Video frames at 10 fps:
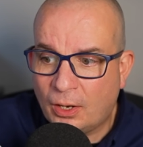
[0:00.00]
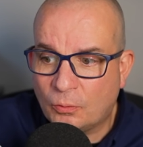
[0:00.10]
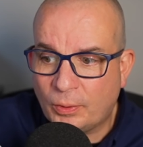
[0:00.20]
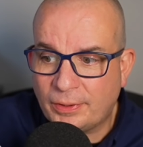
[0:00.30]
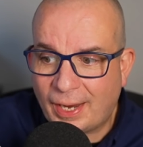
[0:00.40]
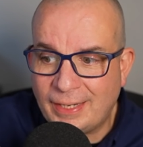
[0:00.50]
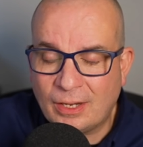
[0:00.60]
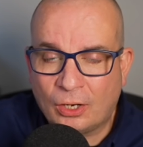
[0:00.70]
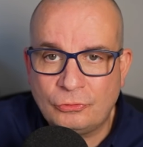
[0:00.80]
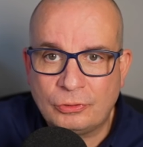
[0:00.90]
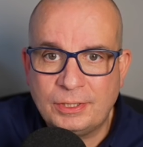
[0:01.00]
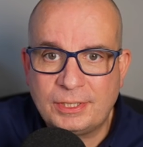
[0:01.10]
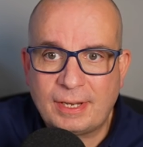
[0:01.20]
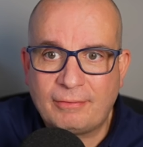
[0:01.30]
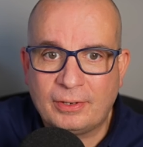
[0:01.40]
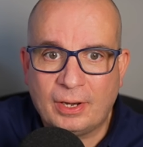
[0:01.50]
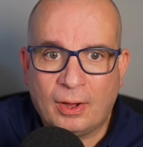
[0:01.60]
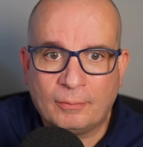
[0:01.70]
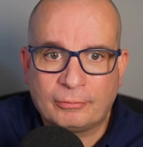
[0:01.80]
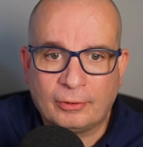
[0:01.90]
With 807
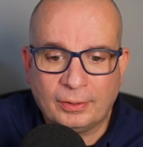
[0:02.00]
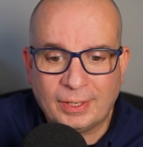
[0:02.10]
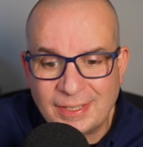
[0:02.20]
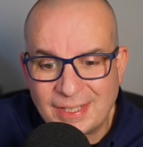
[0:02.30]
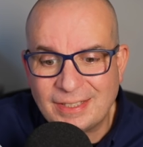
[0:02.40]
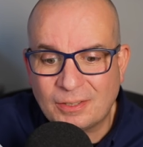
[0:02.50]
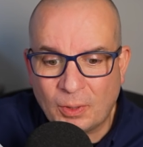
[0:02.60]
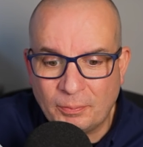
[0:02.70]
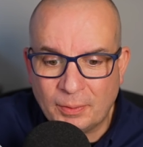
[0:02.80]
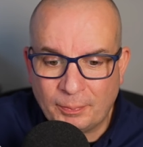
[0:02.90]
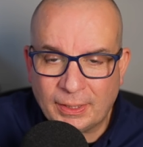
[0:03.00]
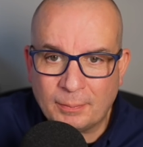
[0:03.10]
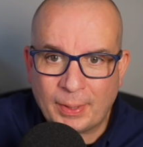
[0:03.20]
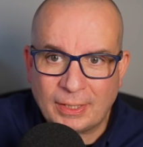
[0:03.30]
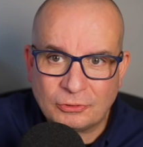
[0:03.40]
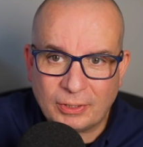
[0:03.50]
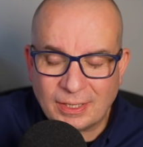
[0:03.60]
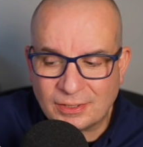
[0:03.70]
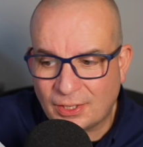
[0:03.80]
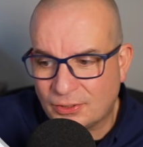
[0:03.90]
up front. This is the one with the bigger battery.
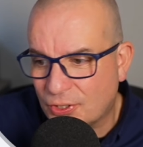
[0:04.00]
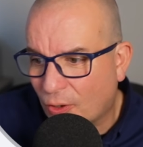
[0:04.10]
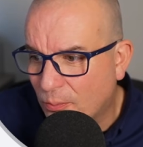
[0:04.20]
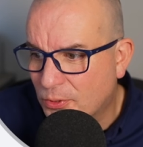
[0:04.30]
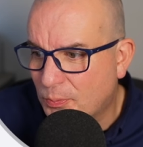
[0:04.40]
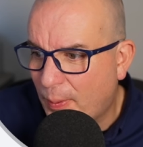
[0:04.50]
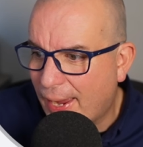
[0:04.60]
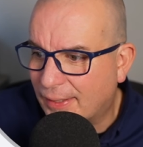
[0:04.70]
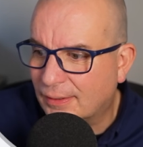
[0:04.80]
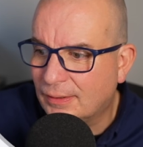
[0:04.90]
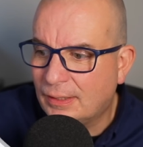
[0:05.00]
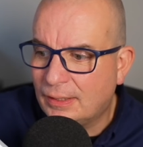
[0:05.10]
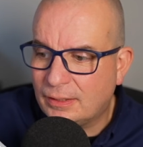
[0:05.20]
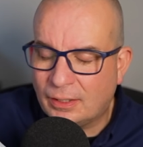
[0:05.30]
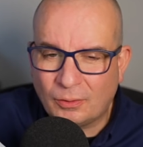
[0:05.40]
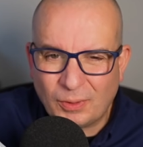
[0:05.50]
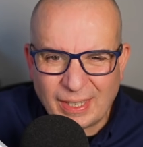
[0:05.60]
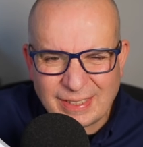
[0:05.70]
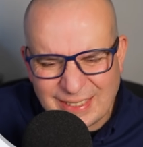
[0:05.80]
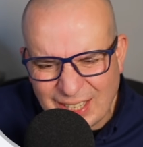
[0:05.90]
It's the top spec. You know,
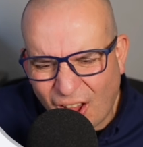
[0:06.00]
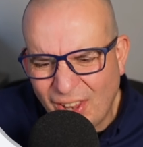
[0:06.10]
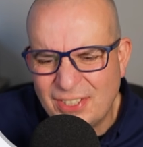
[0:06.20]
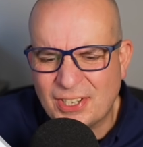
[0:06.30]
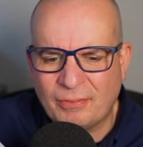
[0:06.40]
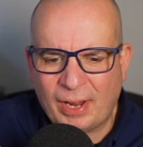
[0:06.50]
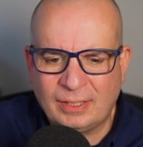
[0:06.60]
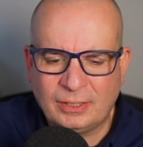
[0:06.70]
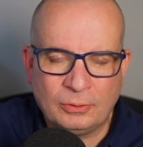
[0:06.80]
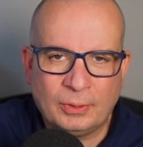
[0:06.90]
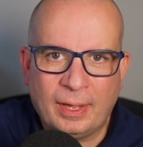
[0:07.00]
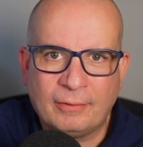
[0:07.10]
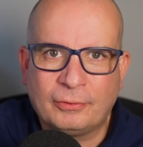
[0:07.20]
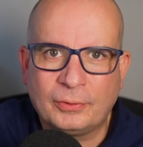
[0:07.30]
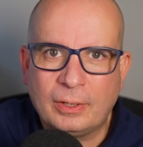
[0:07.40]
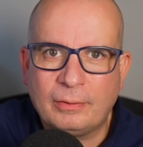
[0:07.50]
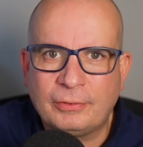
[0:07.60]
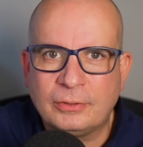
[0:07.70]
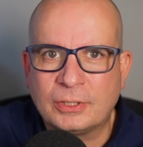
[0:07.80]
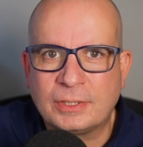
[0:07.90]
it's tons of value there for you if
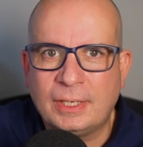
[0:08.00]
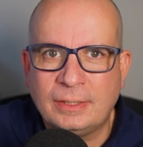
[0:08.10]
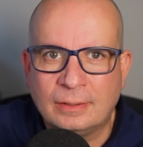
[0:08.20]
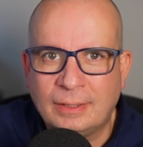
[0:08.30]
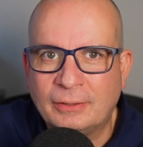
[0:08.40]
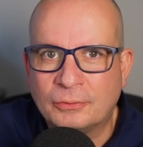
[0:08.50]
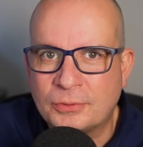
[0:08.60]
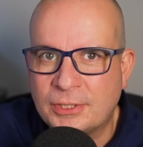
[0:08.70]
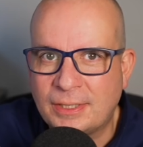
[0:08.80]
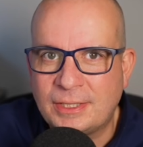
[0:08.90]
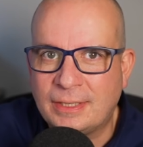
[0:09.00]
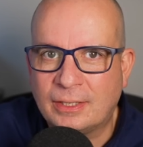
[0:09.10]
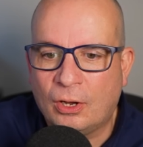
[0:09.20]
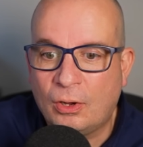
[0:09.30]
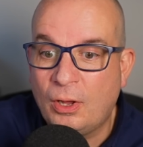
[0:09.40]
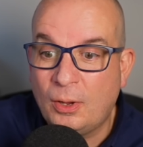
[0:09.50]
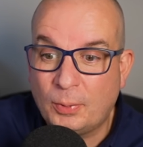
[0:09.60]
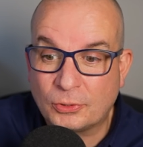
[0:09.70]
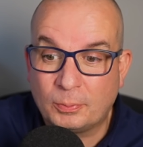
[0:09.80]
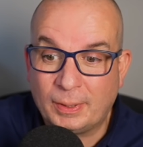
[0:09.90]
you just need a little city car,
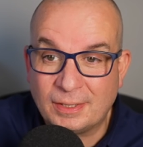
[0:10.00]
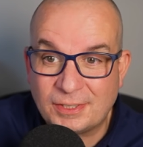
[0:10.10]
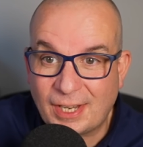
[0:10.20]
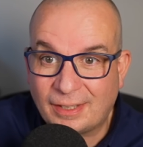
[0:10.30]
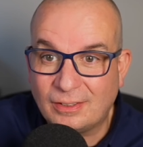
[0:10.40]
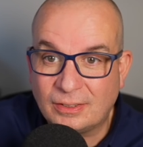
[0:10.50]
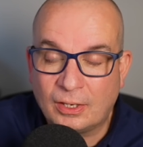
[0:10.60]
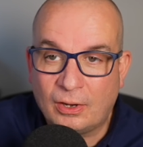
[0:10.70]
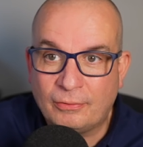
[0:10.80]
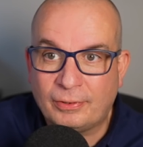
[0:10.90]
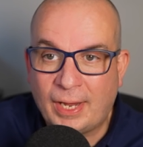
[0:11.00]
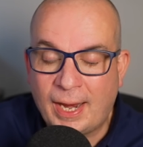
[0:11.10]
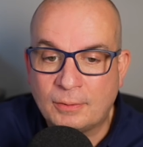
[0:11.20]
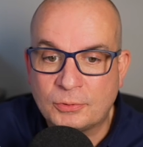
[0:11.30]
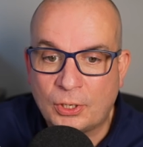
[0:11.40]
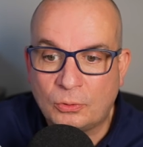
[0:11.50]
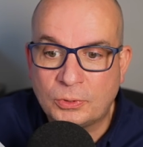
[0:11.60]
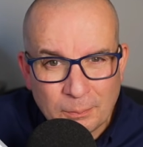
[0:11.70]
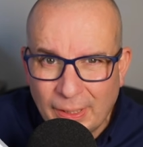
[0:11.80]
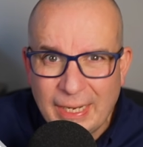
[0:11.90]
possibly a second car for the household.
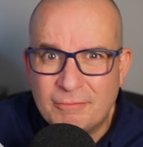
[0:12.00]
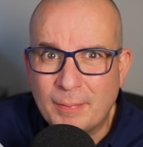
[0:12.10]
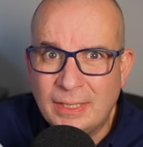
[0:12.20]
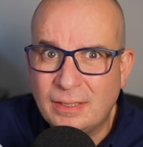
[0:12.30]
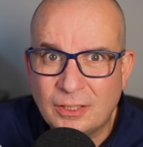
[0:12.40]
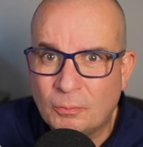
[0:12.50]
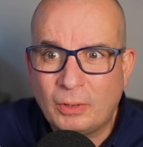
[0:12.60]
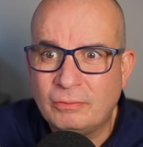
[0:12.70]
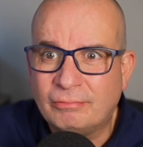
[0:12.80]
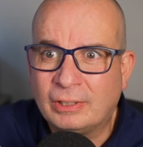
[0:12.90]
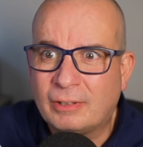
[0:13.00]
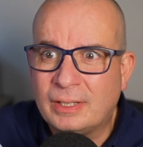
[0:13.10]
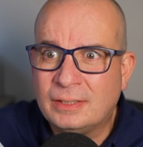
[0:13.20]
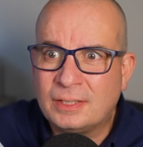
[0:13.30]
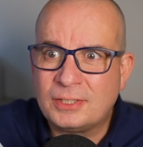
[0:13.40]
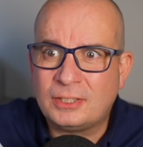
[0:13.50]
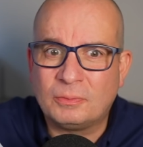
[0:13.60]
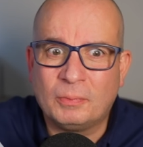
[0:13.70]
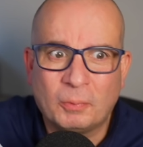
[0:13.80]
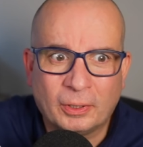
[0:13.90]
Believe me, you won't regret your
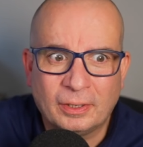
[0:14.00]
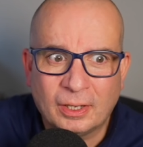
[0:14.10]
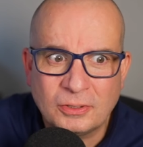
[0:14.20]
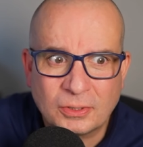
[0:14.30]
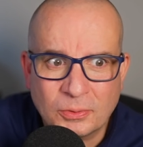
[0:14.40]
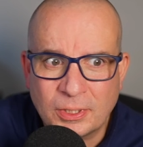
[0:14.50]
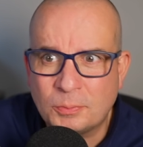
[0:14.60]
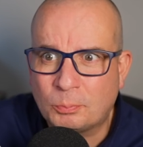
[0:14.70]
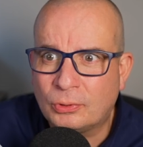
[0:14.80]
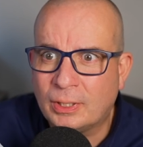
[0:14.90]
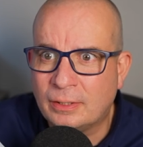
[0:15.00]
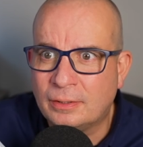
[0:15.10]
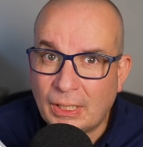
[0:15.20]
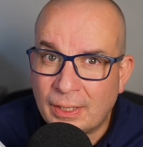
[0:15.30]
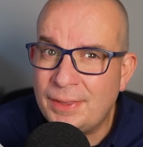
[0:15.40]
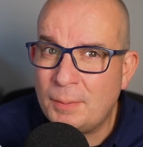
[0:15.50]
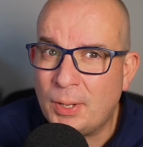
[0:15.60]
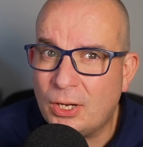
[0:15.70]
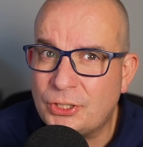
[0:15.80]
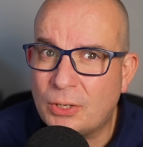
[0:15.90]
decision with one of those because it's brilliant. And the
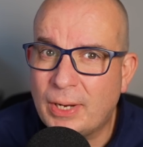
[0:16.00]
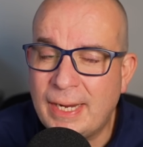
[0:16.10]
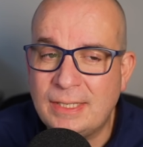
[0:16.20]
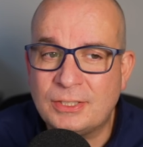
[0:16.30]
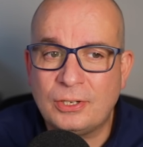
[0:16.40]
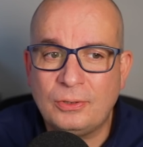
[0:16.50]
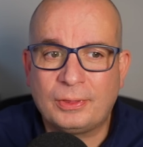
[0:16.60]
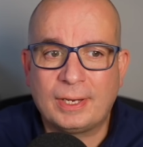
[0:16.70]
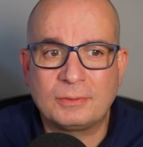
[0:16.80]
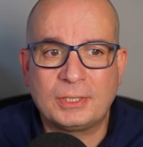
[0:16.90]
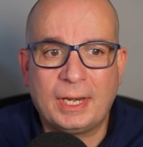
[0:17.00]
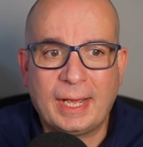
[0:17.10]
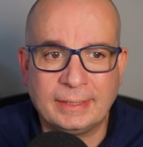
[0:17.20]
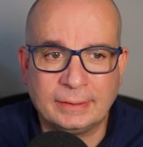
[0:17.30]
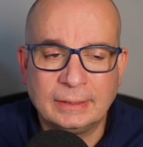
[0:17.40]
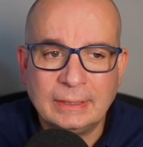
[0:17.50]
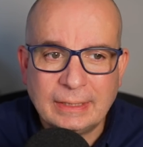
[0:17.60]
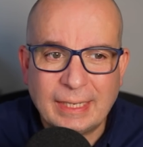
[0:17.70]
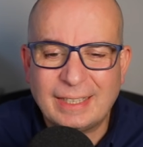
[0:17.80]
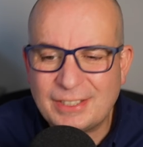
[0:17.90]
Peugeot E2008.
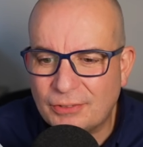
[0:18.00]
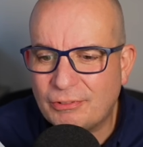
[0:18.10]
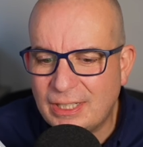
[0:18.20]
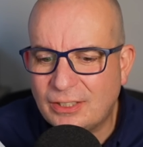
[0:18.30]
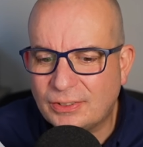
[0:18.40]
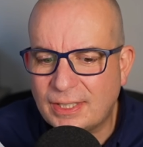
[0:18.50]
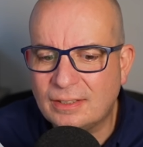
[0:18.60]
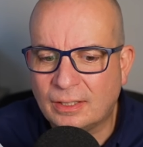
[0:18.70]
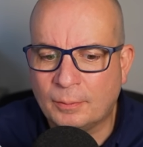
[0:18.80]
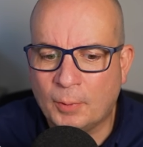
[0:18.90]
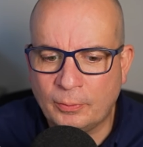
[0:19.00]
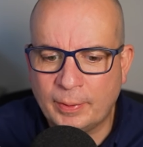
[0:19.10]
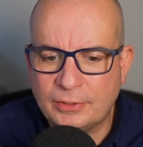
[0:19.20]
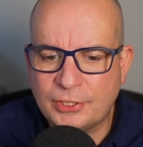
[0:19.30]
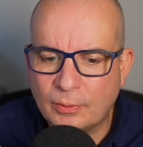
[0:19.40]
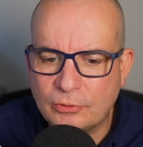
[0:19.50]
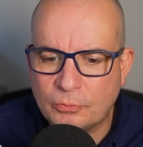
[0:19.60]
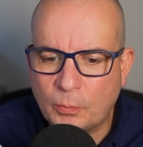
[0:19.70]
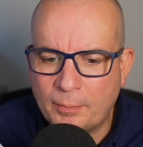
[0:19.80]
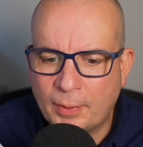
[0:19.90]
Now, this is a really good deal at the moment.
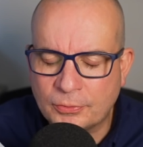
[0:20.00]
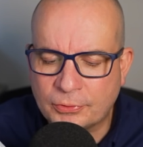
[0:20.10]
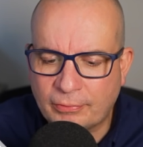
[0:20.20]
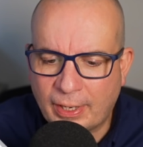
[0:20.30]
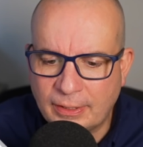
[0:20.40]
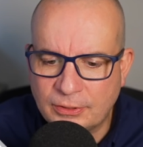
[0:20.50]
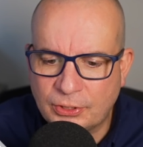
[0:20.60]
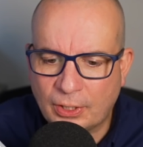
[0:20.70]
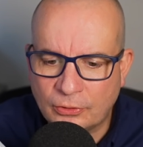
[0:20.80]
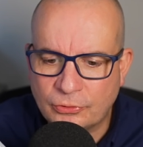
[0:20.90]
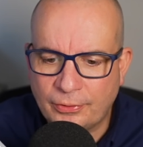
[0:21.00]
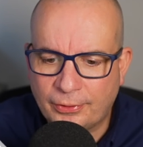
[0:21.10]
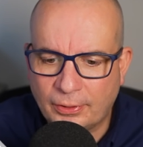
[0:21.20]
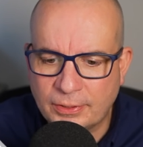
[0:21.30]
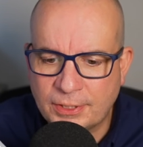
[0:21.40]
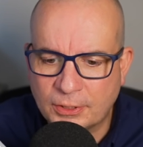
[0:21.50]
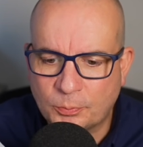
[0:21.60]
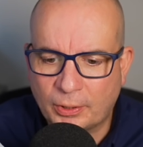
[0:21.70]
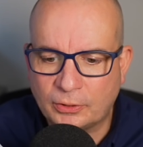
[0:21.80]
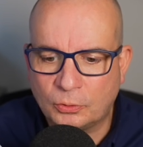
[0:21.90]
201 miles of range, 136
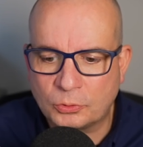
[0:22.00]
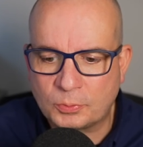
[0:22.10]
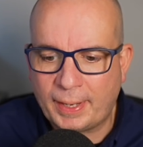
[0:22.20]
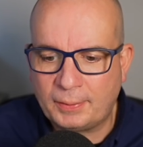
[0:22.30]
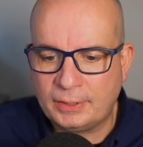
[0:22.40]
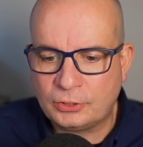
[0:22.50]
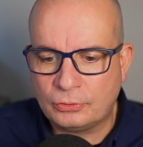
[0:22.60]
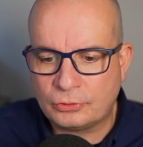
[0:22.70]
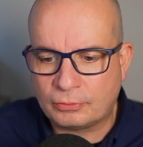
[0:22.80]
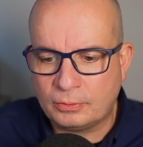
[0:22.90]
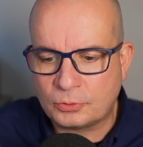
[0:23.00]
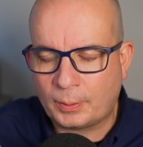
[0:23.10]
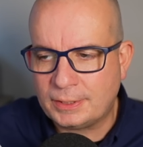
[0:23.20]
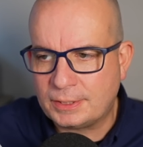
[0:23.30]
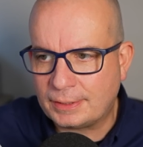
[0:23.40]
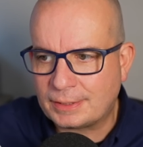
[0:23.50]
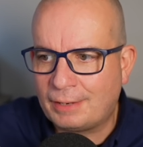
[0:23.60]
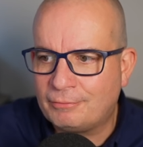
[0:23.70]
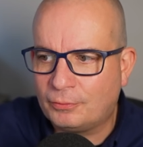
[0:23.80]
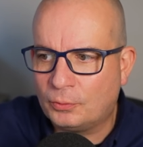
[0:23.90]
brake horsepower, insurance group 26,
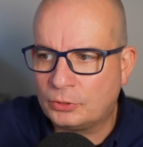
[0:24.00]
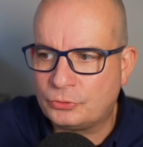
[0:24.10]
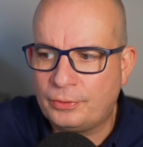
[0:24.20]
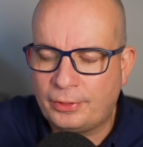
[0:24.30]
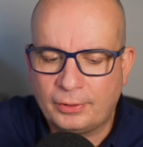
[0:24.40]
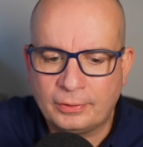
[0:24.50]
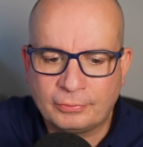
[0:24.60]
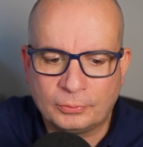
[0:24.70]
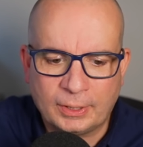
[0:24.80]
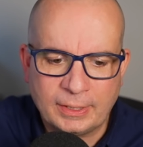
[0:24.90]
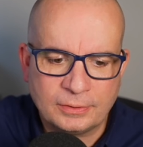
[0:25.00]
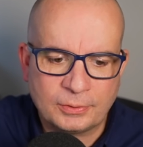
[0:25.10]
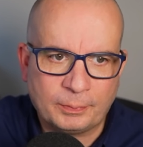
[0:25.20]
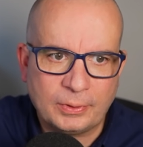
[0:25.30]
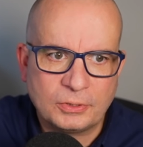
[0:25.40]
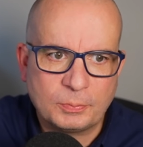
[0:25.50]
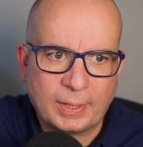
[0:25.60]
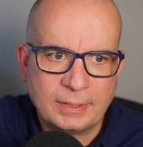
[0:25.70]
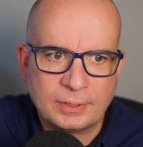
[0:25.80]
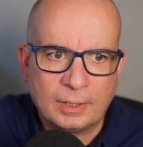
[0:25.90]
and 434 litres of boot
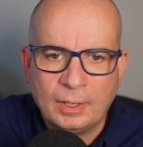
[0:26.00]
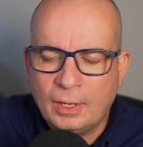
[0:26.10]
space.